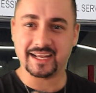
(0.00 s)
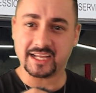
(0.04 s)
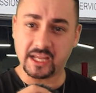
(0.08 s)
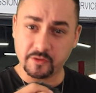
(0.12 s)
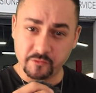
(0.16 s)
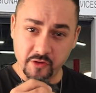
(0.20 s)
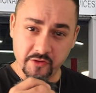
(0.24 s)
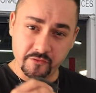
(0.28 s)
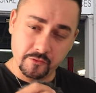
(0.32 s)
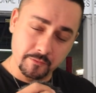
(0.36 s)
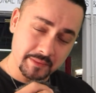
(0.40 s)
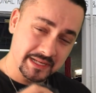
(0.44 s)
like,
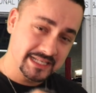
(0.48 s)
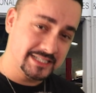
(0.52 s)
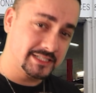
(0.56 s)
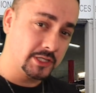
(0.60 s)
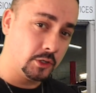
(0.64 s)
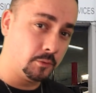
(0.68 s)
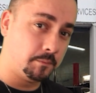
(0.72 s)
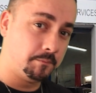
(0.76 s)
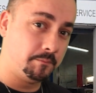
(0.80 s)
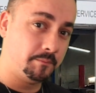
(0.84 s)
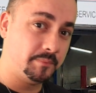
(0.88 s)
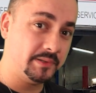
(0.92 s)
have you ever been
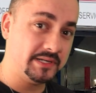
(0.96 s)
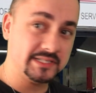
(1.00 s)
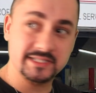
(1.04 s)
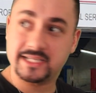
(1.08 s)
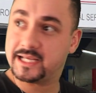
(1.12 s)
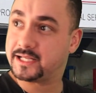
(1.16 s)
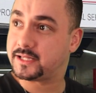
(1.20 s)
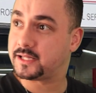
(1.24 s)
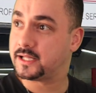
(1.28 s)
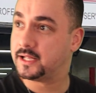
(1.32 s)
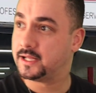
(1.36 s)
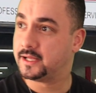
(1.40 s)
so pissed
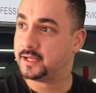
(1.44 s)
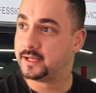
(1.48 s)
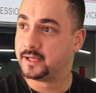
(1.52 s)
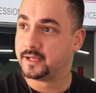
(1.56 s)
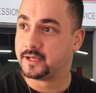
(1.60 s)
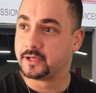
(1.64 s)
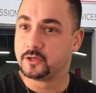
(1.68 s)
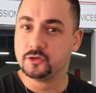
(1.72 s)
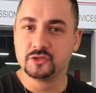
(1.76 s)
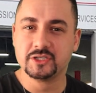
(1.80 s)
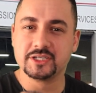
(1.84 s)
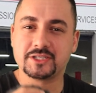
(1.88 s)
that
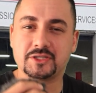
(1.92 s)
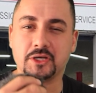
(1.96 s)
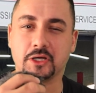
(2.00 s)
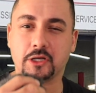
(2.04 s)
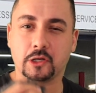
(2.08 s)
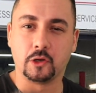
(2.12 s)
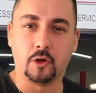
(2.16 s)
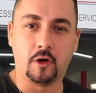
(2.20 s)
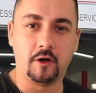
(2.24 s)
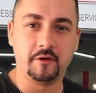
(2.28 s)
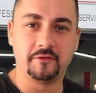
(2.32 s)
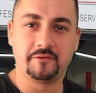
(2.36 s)
you just
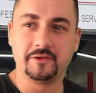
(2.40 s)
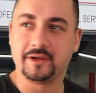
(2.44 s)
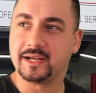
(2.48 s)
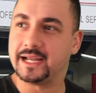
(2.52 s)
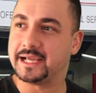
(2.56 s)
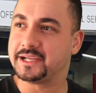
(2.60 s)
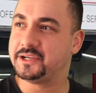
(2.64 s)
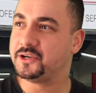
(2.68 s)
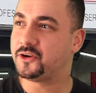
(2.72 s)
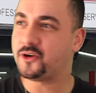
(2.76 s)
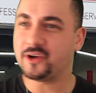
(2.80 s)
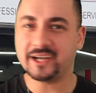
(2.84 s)
start laughing?
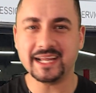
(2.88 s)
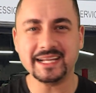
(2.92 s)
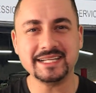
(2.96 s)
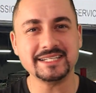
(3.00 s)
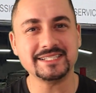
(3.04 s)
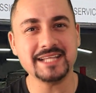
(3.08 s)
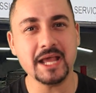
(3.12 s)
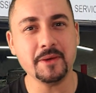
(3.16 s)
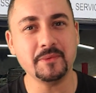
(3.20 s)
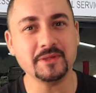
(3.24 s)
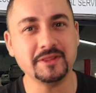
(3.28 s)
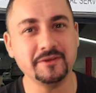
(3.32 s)
Like, you can't
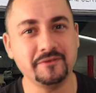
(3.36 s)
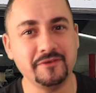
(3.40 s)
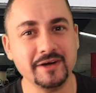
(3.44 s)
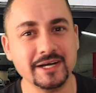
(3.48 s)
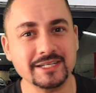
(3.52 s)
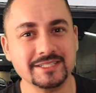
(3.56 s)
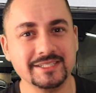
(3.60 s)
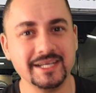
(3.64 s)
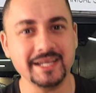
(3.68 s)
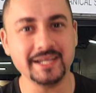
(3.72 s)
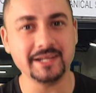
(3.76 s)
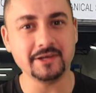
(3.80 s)
understand what the
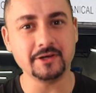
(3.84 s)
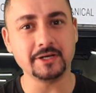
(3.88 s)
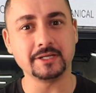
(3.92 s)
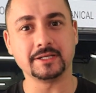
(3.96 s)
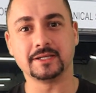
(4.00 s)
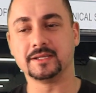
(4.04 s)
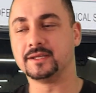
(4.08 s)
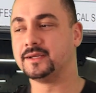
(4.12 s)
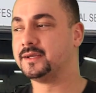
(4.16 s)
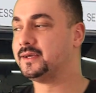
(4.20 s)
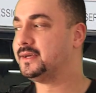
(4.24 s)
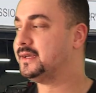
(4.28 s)
fuck's going
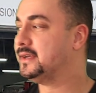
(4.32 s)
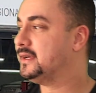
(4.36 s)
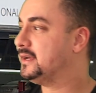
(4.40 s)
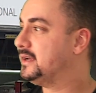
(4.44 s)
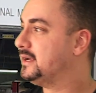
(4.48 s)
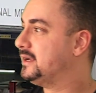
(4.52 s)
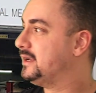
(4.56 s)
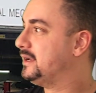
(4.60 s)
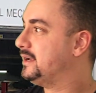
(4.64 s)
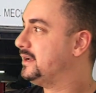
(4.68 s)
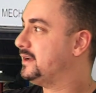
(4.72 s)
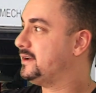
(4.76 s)
on.
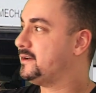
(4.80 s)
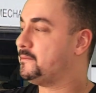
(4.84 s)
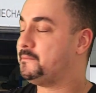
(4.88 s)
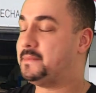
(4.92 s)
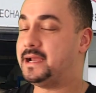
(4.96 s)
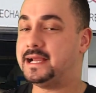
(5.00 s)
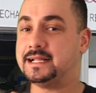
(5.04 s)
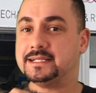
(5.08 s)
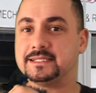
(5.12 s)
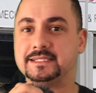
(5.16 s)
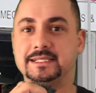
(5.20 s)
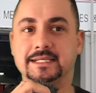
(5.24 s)

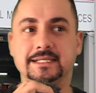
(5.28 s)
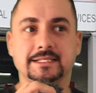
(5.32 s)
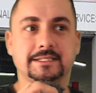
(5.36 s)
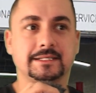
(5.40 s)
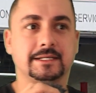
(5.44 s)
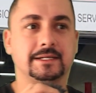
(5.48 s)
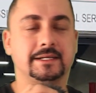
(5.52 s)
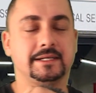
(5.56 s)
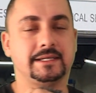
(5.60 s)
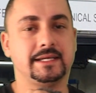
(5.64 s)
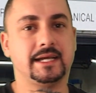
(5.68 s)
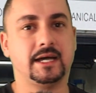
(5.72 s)
Man says,
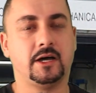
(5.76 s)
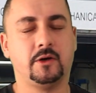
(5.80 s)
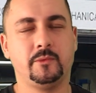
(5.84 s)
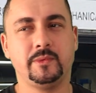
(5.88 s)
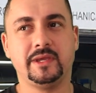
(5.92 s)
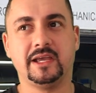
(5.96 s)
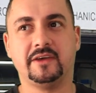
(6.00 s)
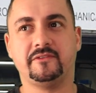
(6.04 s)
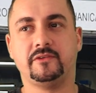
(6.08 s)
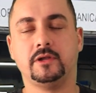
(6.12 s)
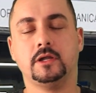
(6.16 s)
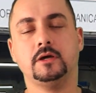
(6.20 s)
uh, yeah,
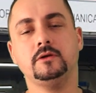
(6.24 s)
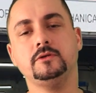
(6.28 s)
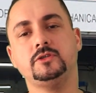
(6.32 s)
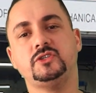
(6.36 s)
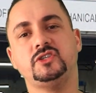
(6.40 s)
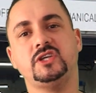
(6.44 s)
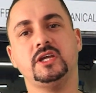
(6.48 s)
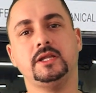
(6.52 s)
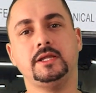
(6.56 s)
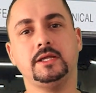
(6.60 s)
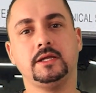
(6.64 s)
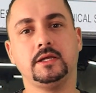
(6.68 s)
we have load
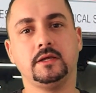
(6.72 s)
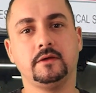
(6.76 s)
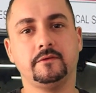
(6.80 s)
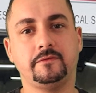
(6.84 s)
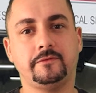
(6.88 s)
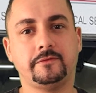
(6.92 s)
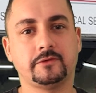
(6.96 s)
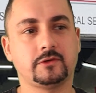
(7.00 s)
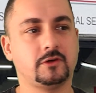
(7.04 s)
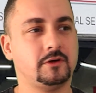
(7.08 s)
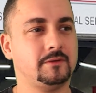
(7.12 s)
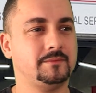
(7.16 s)
shedding
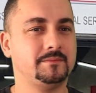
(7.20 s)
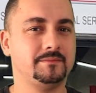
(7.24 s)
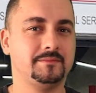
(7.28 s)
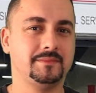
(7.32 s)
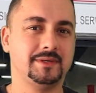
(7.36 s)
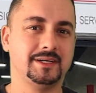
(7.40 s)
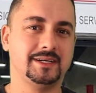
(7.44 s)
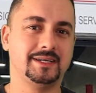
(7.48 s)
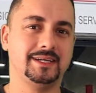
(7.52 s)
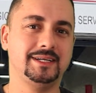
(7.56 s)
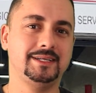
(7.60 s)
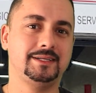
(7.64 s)

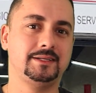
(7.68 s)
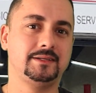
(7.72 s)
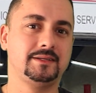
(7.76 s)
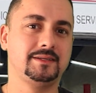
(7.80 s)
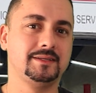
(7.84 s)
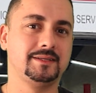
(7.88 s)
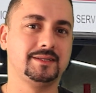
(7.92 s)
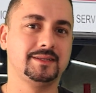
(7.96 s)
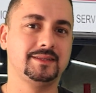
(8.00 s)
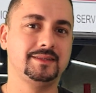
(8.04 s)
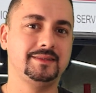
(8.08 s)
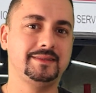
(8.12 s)
from 8
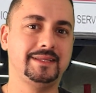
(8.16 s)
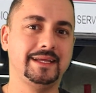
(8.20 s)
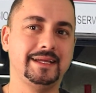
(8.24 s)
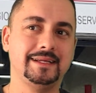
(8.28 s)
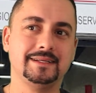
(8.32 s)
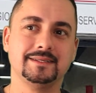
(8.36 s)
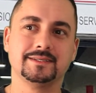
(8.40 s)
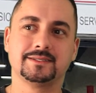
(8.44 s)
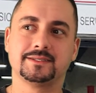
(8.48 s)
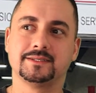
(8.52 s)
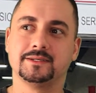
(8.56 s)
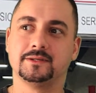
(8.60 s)
till
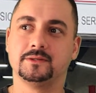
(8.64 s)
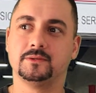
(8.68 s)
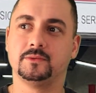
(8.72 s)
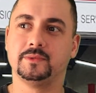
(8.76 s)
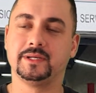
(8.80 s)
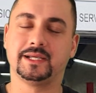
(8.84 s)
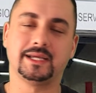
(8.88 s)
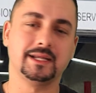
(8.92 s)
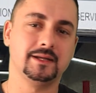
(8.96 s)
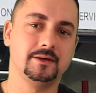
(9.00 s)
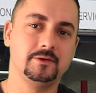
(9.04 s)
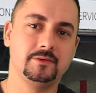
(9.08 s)
10, so
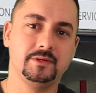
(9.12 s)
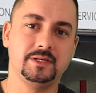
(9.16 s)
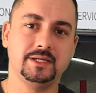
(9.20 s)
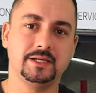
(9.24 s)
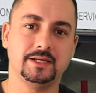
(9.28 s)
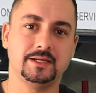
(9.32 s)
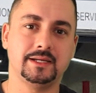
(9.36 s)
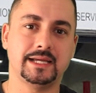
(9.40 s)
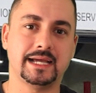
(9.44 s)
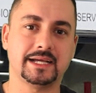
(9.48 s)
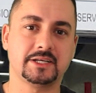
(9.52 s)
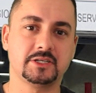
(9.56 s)
we can
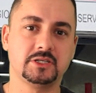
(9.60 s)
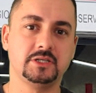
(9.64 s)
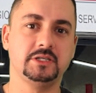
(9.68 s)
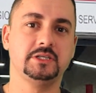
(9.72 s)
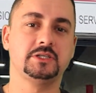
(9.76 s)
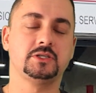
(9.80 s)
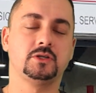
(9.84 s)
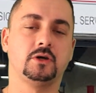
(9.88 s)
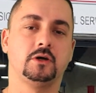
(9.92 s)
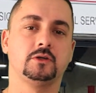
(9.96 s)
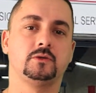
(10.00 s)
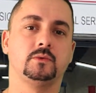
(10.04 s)
only actually
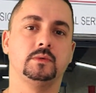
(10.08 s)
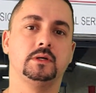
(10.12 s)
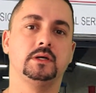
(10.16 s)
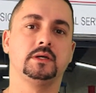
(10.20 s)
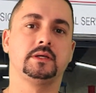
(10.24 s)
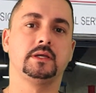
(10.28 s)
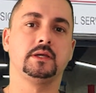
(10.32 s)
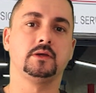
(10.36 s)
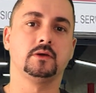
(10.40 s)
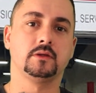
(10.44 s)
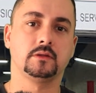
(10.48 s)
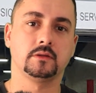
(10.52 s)
start
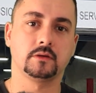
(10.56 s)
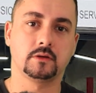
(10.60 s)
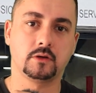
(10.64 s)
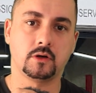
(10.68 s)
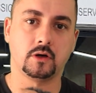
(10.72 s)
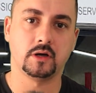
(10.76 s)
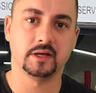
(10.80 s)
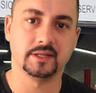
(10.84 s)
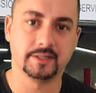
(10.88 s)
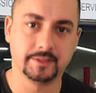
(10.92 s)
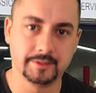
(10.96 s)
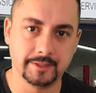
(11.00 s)
working on the
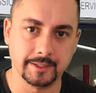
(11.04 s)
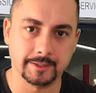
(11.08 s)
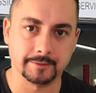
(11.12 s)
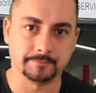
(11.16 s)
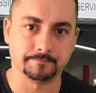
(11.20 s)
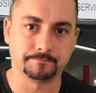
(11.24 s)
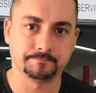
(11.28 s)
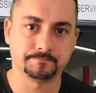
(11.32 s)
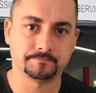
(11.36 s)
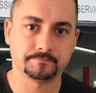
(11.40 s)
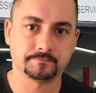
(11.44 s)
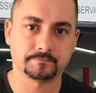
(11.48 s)
car at
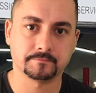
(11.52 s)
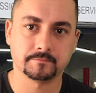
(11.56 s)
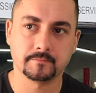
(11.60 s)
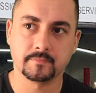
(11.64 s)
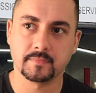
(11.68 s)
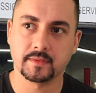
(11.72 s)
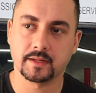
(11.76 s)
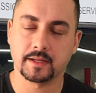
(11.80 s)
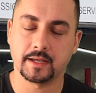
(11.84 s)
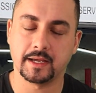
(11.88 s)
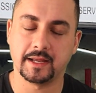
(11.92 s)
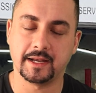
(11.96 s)
10.
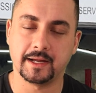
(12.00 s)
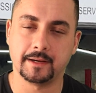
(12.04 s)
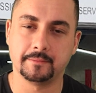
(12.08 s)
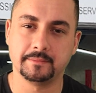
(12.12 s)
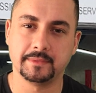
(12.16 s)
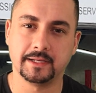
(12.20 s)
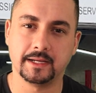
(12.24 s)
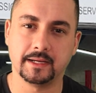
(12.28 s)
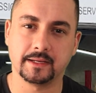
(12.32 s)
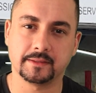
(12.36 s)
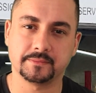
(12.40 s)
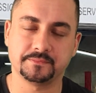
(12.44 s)
And I'm
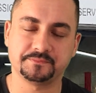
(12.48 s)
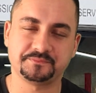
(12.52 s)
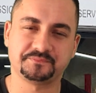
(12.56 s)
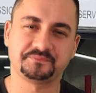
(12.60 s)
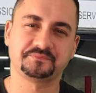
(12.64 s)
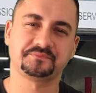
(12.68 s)
like,